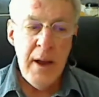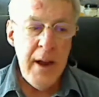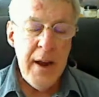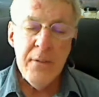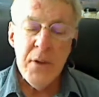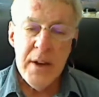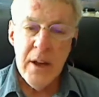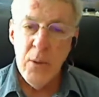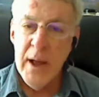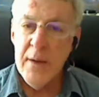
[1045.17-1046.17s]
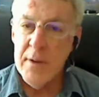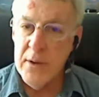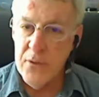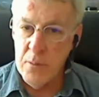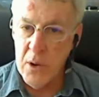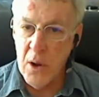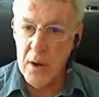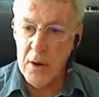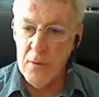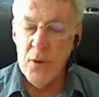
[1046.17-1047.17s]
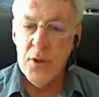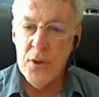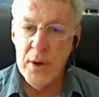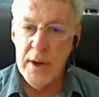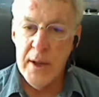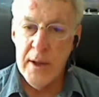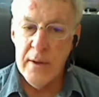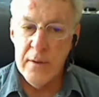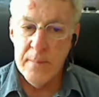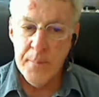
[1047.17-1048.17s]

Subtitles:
And every day we have a different blogger for 30 days.